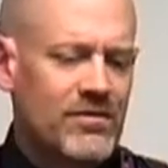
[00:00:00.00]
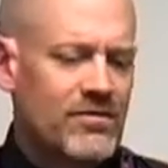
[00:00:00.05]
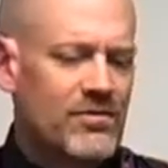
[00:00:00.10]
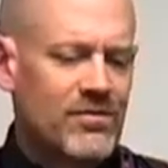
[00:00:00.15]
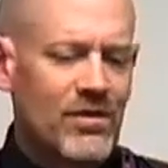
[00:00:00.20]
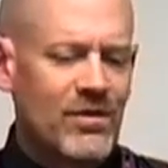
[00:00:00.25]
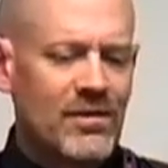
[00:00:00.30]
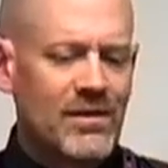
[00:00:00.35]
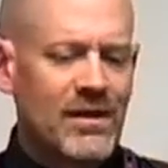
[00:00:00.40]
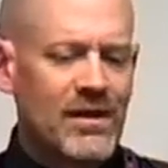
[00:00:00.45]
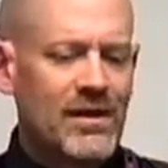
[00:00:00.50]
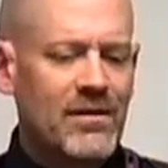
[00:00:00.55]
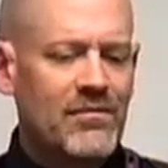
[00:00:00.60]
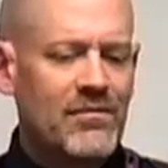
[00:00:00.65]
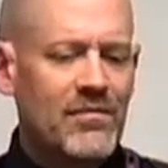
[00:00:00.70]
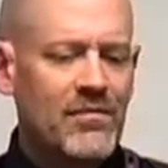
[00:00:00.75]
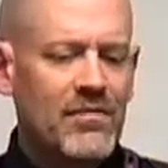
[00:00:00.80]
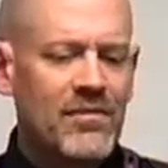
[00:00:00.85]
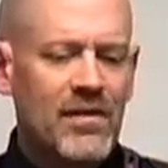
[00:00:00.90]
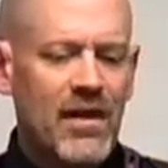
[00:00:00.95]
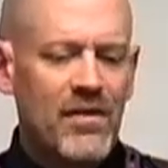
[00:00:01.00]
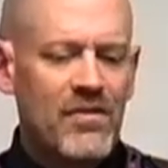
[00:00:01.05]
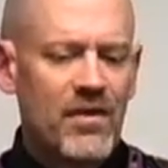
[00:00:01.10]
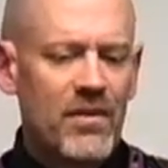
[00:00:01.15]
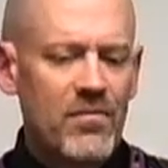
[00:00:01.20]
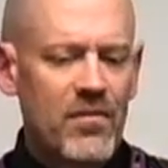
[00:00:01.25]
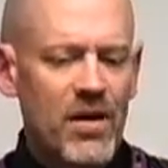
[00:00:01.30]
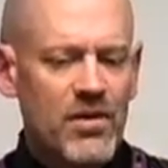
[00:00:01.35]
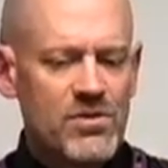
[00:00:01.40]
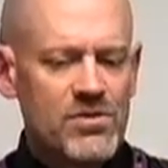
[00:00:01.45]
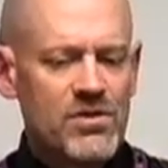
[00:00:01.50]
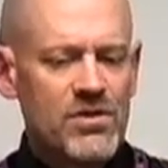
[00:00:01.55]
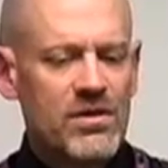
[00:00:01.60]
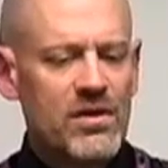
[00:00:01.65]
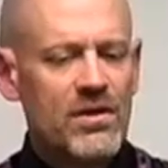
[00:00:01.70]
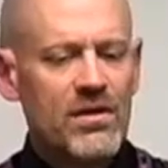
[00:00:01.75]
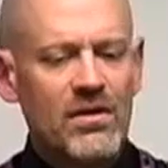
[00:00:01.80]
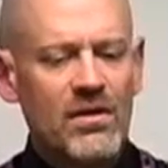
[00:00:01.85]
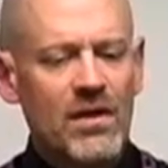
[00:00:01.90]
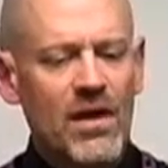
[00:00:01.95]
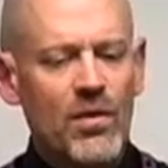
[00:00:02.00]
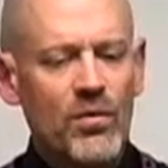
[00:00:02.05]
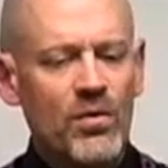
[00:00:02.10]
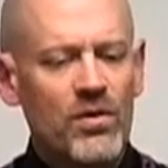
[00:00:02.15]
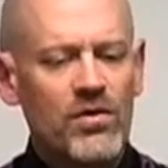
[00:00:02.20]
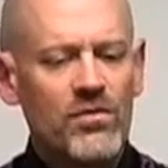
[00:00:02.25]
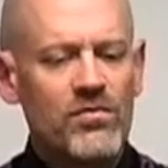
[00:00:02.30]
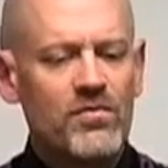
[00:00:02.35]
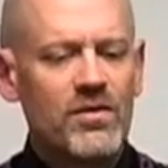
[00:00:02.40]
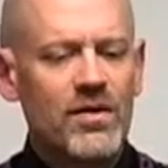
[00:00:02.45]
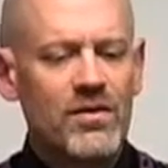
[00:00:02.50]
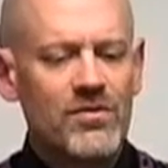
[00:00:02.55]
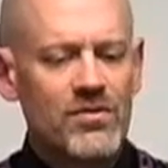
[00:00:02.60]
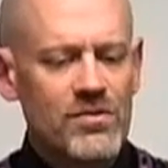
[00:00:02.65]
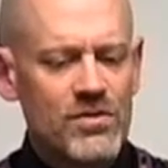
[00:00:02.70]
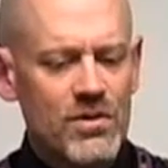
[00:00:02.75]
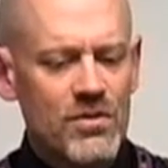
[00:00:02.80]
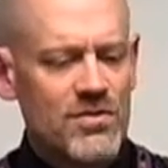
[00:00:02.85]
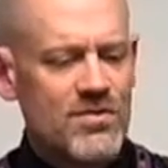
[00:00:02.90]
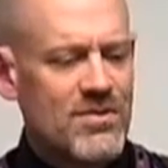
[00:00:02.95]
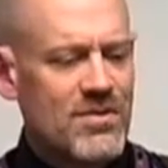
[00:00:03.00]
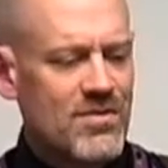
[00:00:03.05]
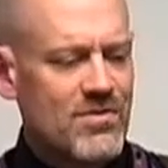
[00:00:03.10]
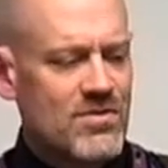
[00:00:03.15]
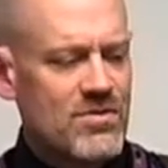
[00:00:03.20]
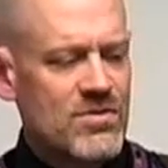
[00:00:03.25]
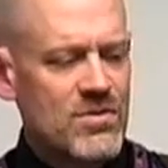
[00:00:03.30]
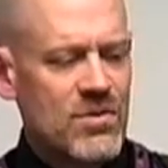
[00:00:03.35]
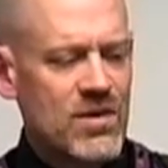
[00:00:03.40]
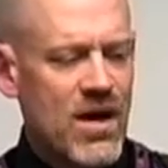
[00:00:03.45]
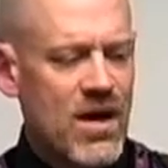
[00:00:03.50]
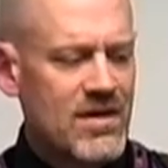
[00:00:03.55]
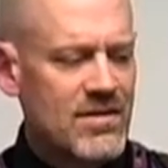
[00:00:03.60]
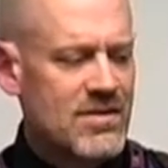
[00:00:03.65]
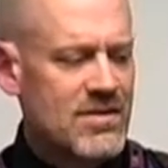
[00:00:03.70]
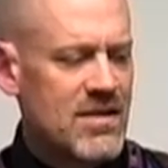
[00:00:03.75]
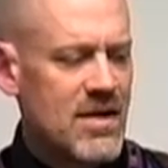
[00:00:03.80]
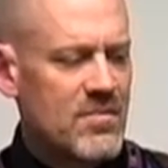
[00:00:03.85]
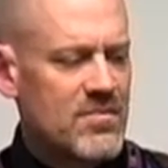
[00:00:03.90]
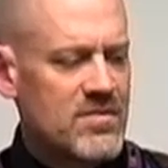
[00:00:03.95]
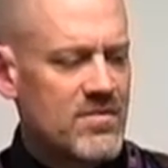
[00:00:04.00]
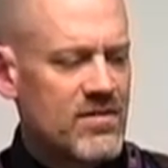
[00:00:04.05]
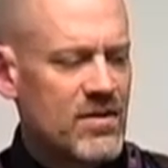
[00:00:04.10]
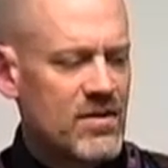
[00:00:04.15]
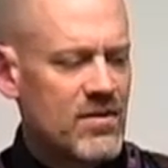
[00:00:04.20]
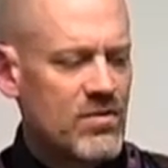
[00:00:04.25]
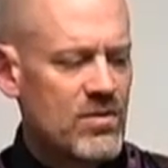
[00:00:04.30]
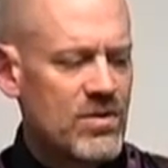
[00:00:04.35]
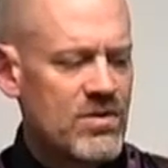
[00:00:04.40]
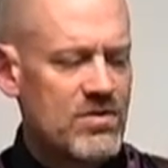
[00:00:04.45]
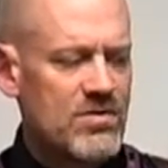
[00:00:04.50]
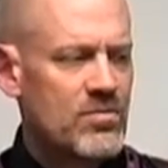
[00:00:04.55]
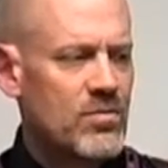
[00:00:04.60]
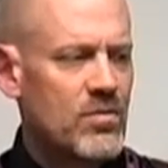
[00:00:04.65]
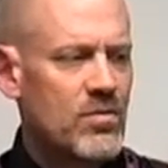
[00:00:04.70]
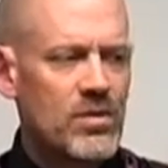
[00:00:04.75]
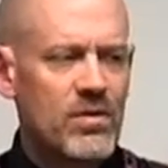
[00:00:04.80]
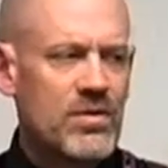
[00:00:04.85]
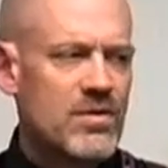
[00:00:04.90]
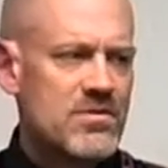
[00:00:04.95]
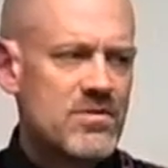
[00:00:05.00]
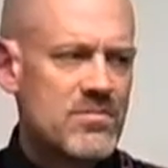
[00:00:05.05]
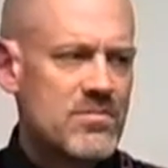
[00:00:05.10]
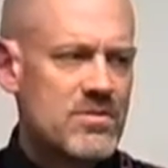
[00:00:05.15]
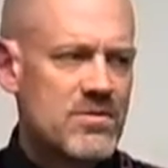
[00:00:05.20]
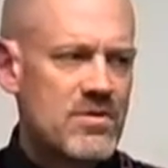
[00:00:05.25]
certainly nothing much in, that would have introduced him to concepts of Hinduism or Buddhism.